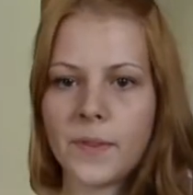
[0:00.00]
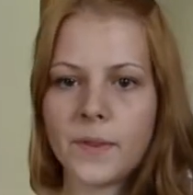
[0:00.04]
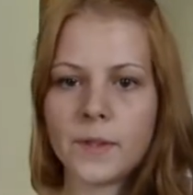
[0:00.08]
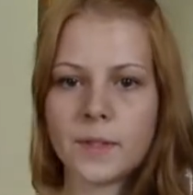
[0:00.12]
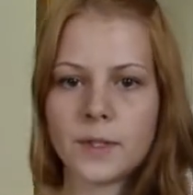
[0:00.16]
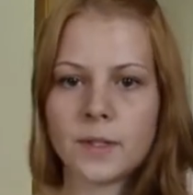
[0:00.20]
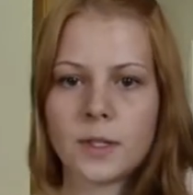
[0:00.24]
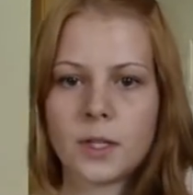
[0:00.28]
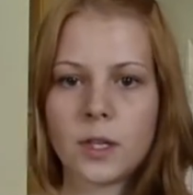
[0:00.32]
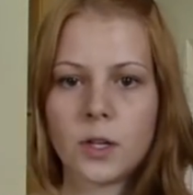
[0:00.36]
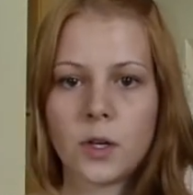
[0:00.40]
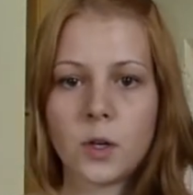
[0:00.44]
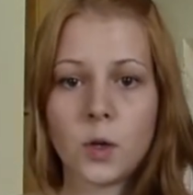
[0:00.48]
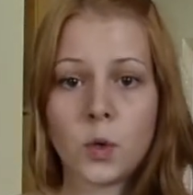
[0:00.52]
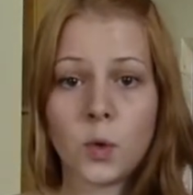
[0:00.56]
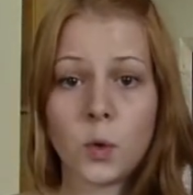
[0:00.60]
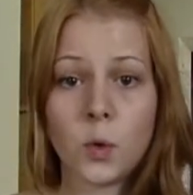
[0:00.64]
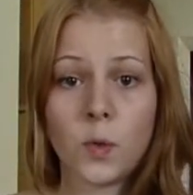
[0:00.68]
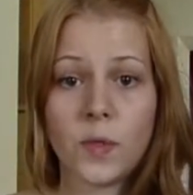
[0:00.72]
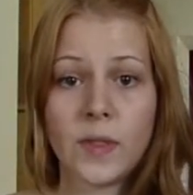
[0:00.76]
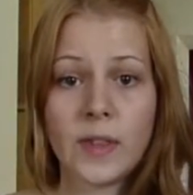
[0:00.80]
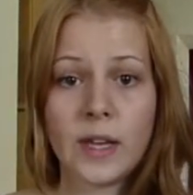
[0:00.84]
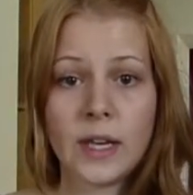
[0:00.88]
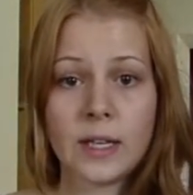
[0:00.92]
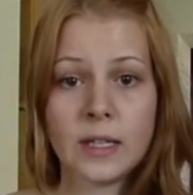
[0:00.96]

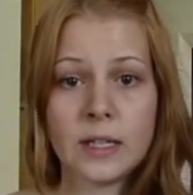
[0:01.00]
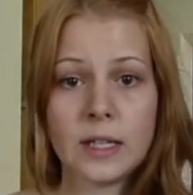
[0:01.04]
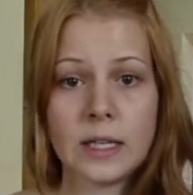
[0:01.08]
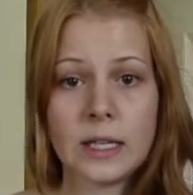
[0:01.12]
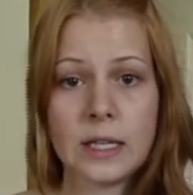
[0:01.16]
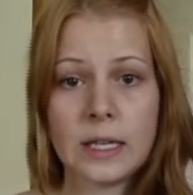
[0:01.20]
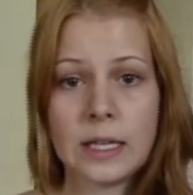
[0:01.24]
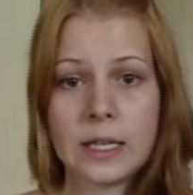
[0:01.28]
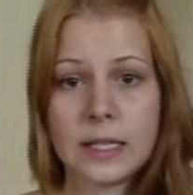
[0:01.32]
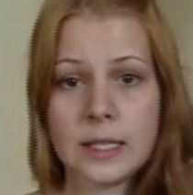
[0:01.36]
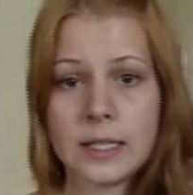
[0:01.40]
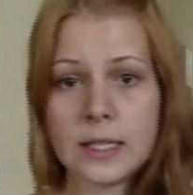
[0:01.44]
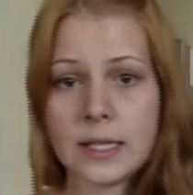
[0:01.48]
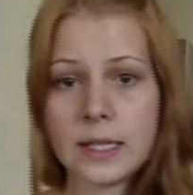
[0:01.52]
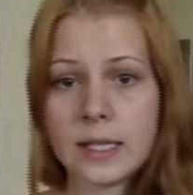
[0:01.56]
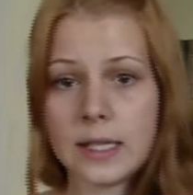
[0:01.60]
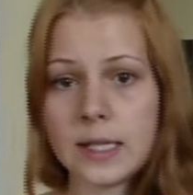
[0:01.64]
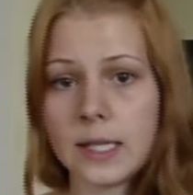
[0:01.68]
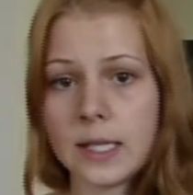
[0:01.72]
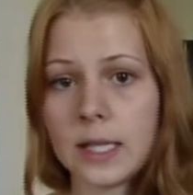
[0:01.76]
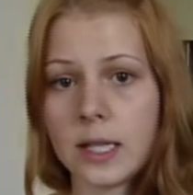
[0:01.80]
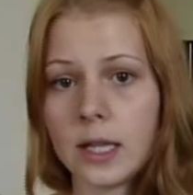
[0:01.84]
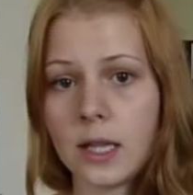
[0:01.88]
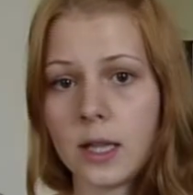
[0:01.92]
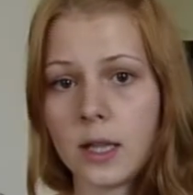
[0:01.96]
so that it
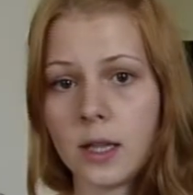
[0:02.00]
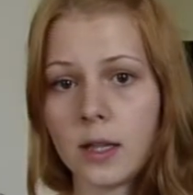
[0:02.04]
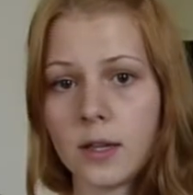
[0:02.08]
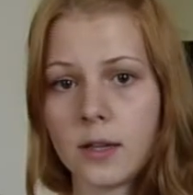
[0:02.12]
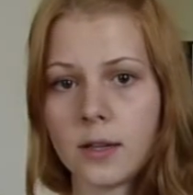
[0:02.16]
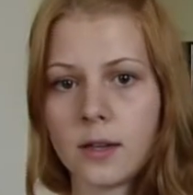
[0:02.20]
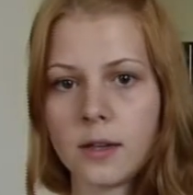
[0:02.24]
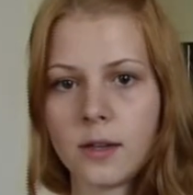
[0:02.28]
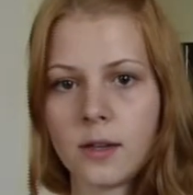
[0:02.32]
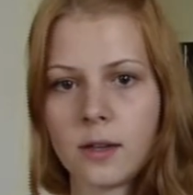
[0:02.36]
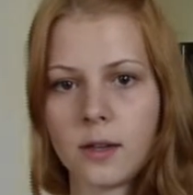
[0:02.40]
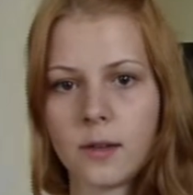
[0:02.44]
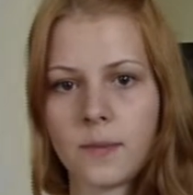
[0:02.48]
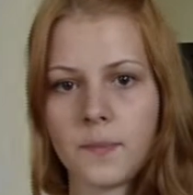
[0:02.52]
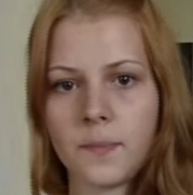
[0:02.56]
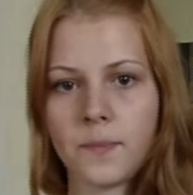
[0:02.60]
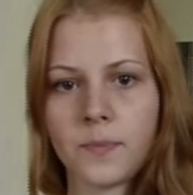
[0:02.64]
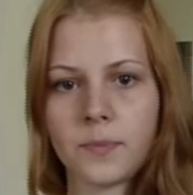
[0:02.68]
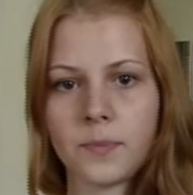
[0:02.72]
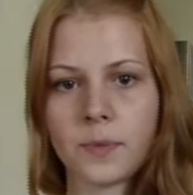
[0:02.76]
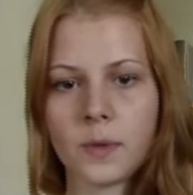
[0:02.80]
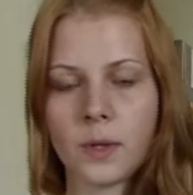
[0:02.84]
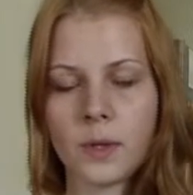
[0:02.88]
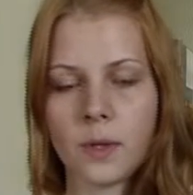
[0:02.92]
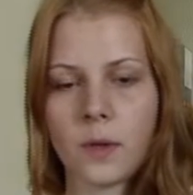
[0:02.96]
doesn't
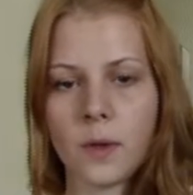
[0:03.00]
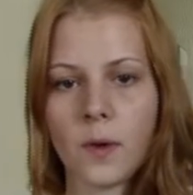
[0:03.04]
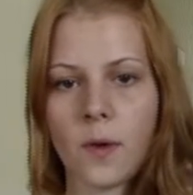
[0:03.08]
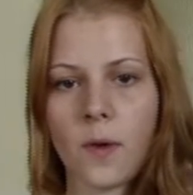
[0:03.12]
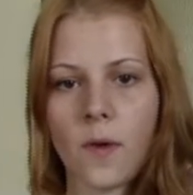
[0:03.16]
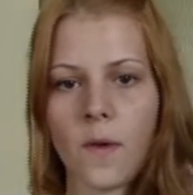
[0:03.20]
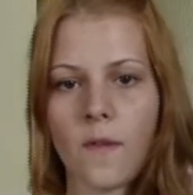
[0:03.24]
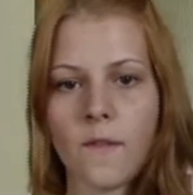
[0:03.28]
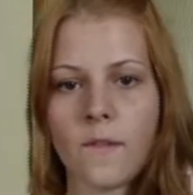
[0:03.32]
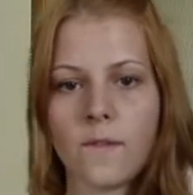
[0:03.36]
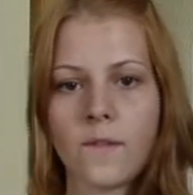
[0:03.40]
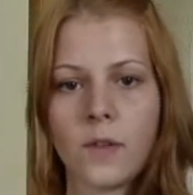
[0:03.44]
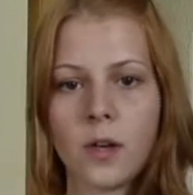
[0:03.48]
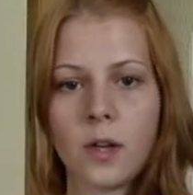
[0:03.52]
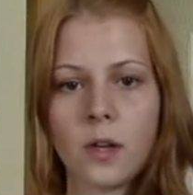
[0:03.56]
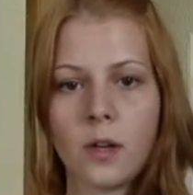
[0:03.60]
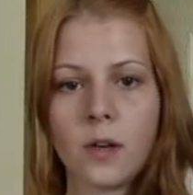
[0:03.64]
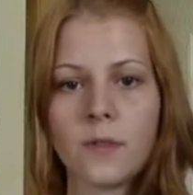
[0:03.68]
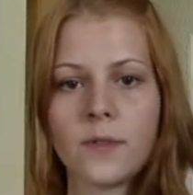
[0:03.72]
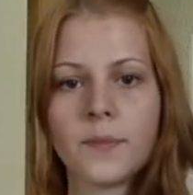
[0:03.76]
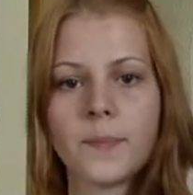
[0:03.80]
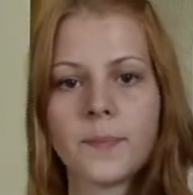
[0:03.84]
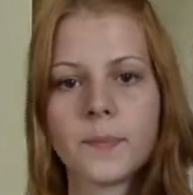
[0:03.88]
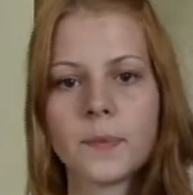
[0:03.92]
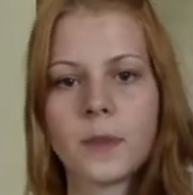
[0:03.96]
fall
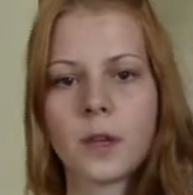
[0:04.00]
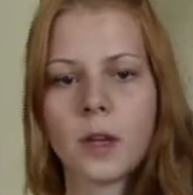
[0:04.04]
off.